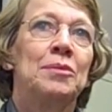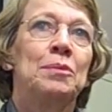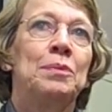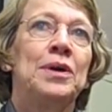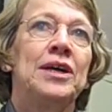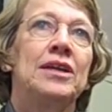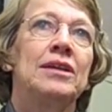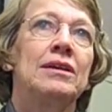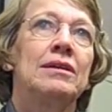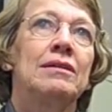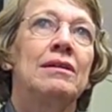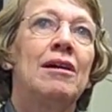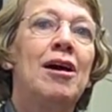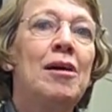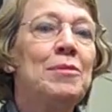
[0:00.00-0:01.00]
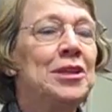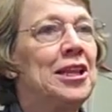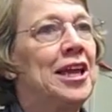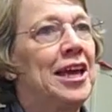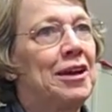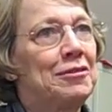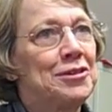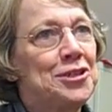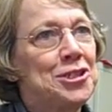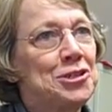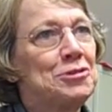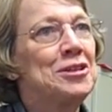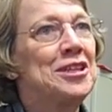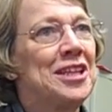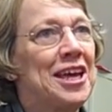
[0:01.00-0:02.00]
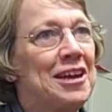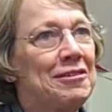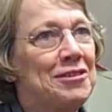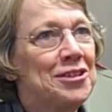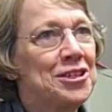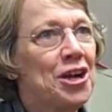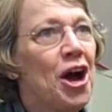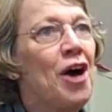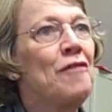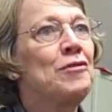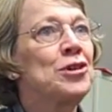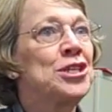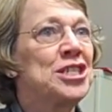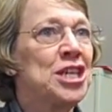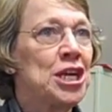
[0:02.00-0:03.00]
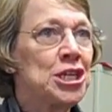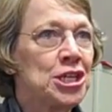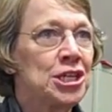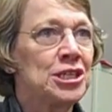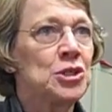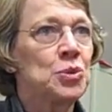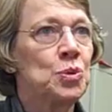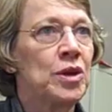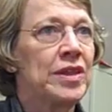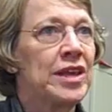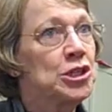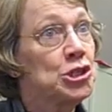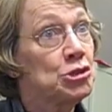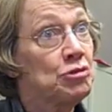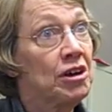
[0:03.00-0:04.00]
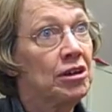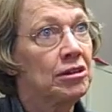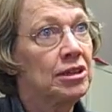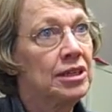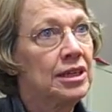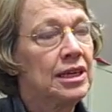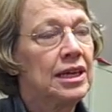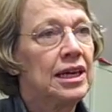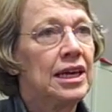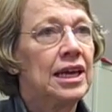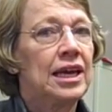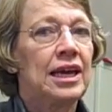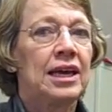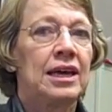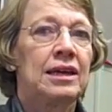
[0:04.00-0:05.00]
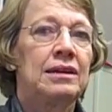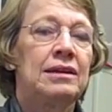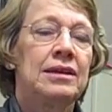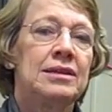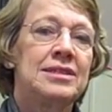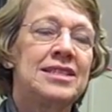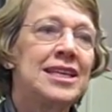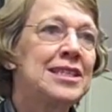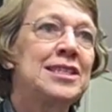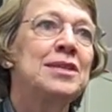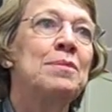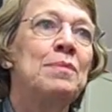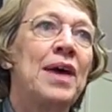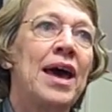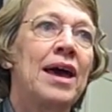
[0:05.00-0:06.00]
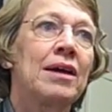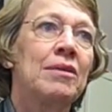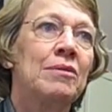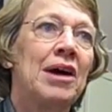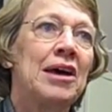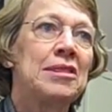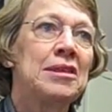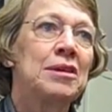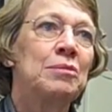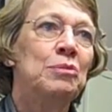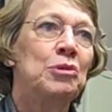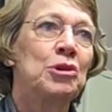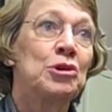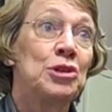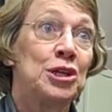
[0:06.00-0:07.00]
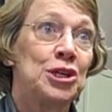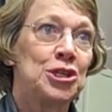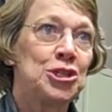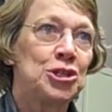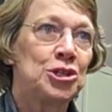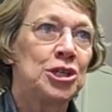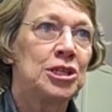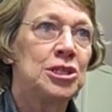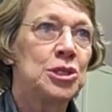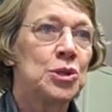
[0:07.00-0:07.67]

But common language, street language, conversation is where they struggle, and it sets them back, I think, more than it should.